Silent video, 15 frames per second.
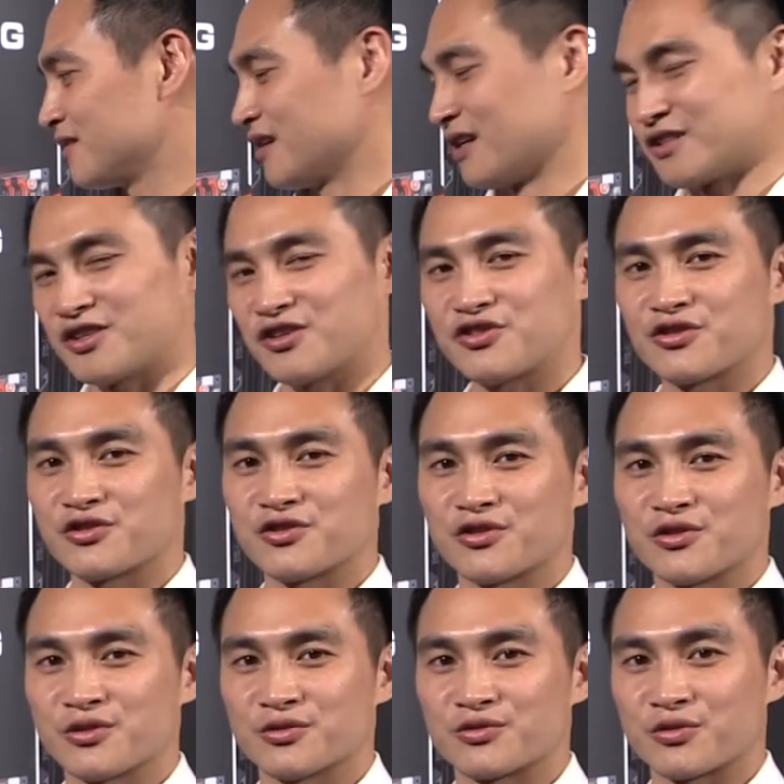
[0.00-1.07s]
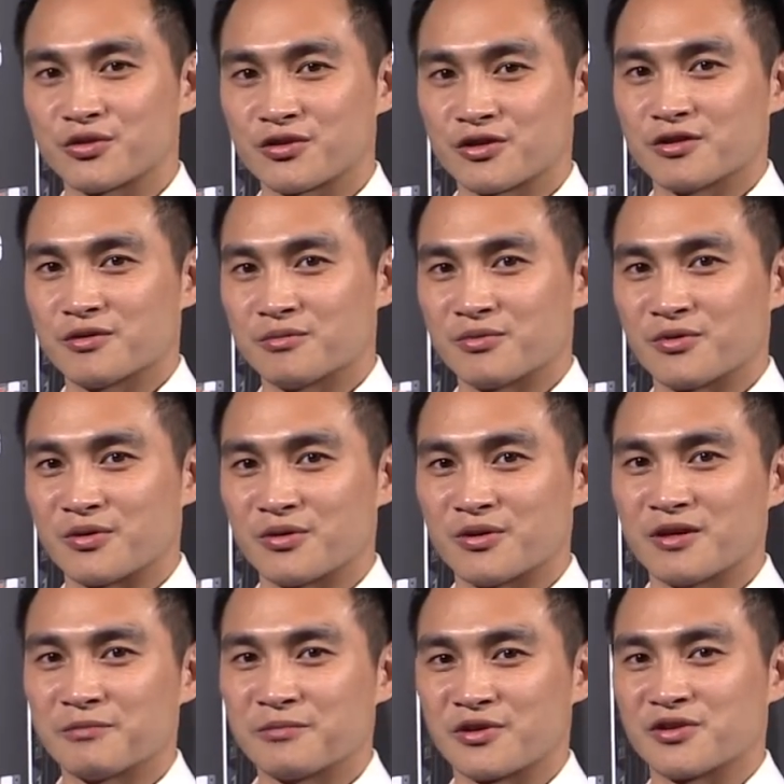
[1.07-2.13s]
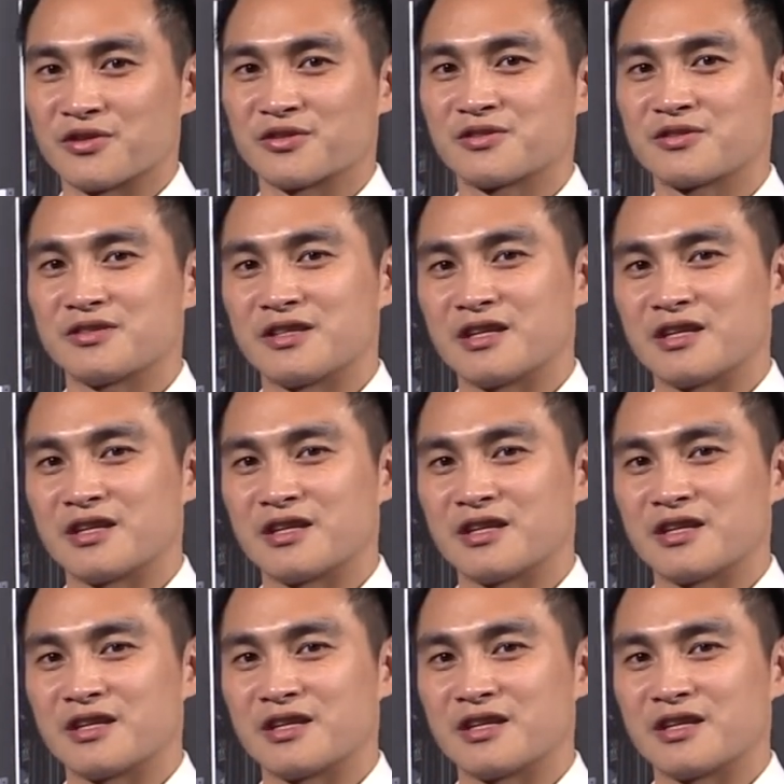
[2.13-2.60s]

additional daughter board because